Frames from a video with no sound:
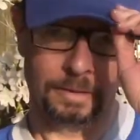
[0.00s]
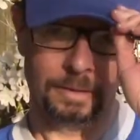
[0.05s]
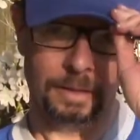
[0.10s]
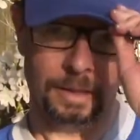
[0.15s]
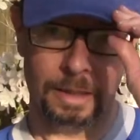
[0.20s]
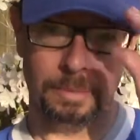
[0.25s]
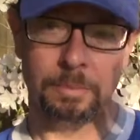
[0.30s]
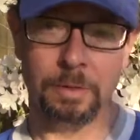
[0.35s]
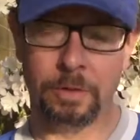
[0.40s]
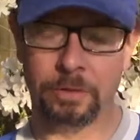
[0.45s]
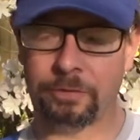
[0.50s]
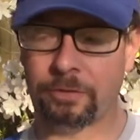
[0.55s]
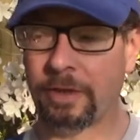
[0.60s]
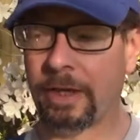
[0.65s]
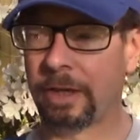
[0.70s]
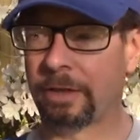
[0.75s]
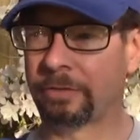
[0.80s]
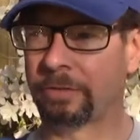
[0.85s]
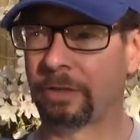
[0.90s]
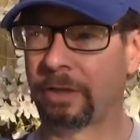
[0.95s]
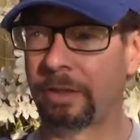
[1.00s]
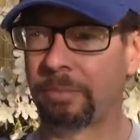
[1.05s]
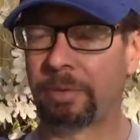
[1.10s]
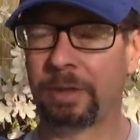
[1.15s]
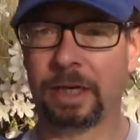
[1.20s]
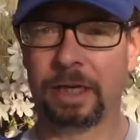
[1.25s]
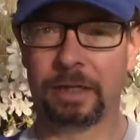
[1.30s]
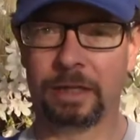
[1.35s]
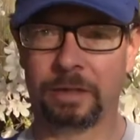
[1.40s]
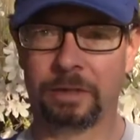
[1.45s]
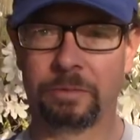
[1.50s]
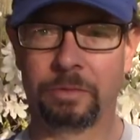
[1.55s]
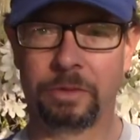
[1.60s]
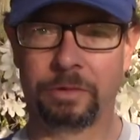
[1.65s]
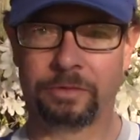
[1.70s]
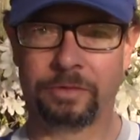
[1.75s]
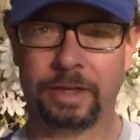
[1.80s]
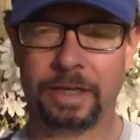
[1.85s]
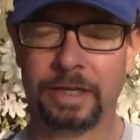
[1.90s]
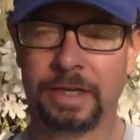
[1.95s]
a most excellent product. We'll
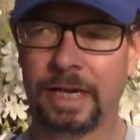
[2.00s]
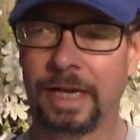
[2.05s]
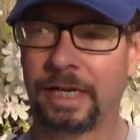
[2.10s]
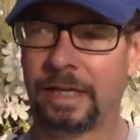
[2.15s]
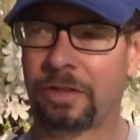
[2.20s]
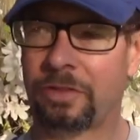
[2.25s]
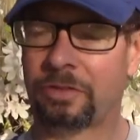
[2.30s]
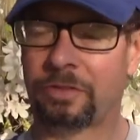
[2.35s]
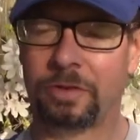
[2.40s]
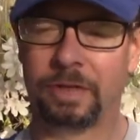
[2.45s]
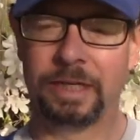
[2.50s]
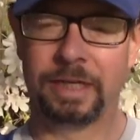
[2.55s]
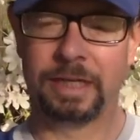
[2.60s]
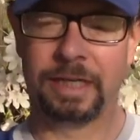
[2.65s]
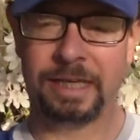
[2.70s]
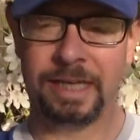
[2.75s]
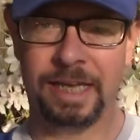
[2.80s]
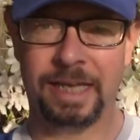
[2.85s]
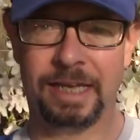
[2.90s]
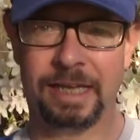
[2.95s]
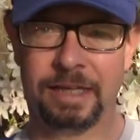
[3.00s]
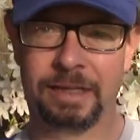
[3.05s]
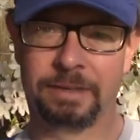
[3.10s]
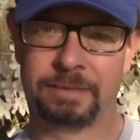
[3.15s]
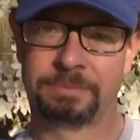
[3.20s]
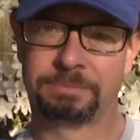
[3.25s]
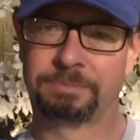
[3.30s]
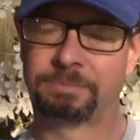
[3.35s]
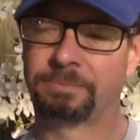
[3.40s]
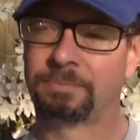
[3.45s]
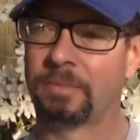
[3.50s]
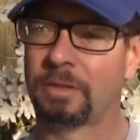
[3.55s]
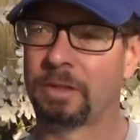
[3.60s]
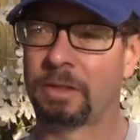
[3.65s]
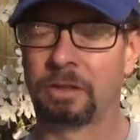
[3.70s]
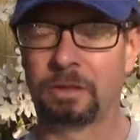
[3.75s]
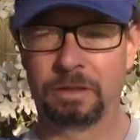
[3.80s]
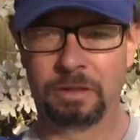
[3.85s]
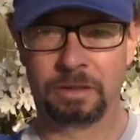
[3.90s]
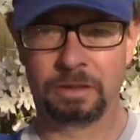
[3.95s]
say 93 and
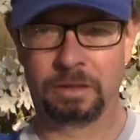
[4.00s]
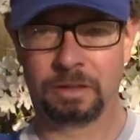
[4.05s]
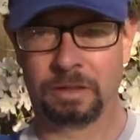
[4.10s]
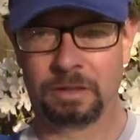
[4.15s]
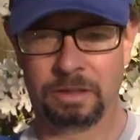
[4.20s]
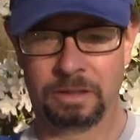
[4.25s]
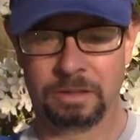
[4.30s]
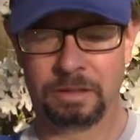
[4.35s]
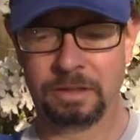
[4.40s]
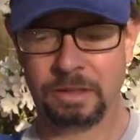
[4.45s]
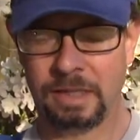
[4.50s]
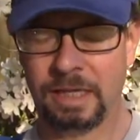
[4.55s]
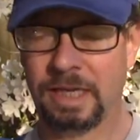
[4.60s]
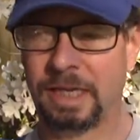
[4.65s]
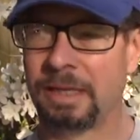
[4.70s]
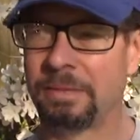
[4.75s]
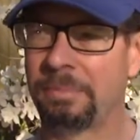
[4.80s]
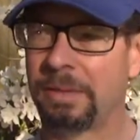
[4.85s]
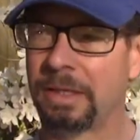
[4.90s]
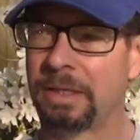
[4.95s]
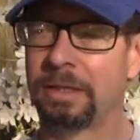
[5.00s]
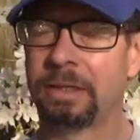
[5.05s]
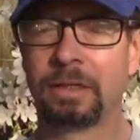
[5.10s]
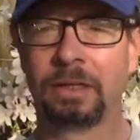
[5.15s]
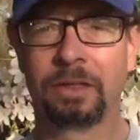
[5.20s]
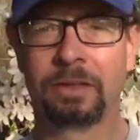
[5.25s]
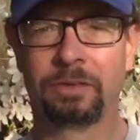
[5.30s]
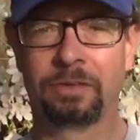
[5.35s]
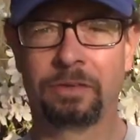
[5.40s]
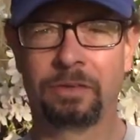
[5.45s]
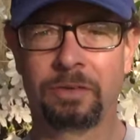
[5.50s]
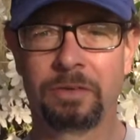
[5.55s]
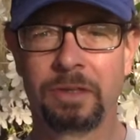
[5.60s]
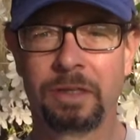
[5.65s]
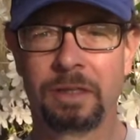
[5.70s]
A, uh, A beer. So